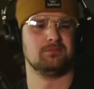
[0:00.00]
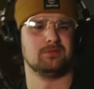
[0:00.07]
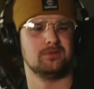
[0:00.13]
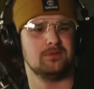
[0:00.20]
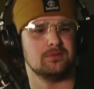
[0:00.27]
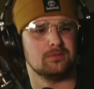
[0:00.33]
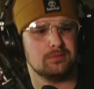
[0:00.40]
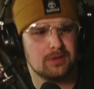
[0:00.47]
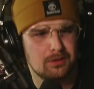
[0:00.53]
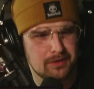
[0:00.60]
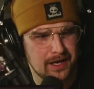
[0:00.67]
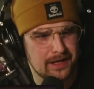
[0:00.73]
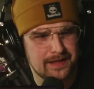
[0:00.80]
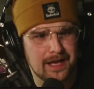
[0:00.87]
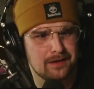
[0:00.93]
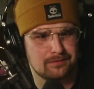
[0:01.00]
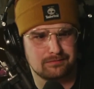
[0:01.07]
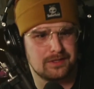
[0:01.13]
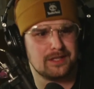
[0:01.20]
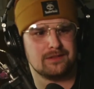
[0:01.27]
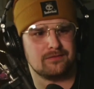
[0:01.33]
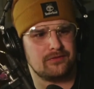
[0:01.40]
ooh, okay, that
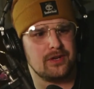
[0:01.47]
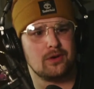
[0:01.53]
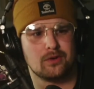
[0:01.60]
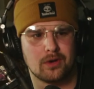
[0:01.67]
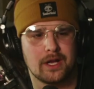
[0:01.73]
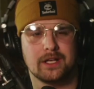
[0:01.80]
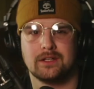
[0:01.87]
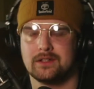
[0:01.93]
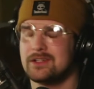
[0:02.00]
didn't feel great.